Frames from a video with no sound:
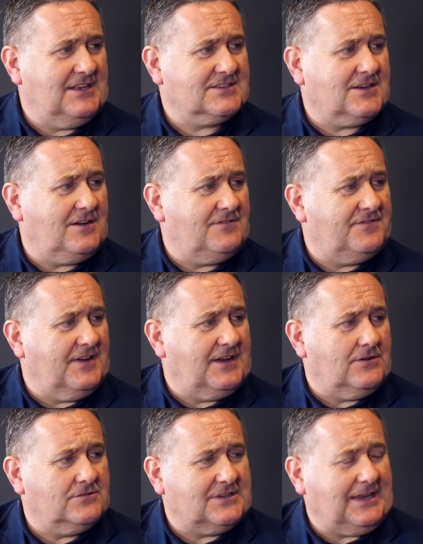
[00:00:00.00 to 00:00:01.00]
It's cup
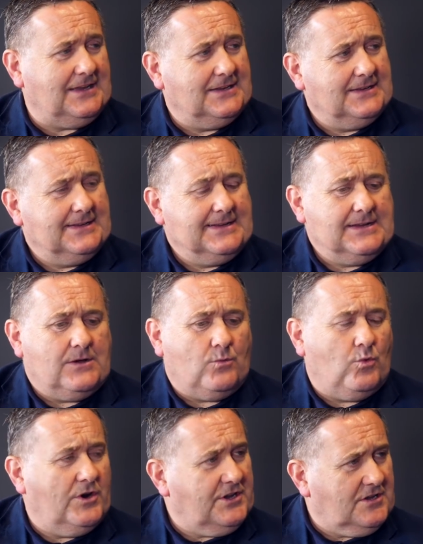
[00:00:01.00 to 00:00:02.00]
final day.
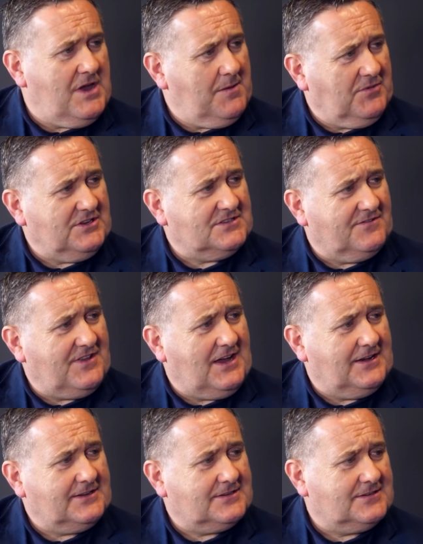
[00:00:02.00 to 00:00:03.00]
What are your memories of
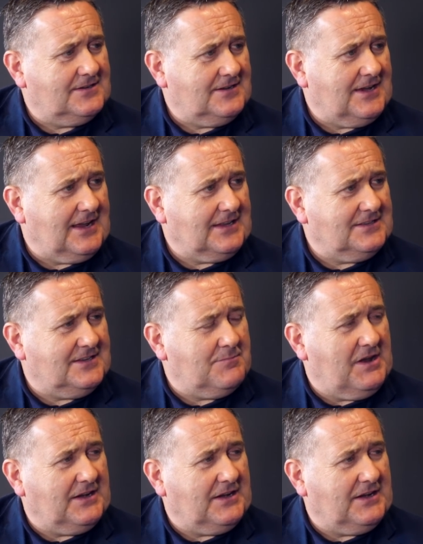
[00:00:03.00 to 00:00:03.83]
that 90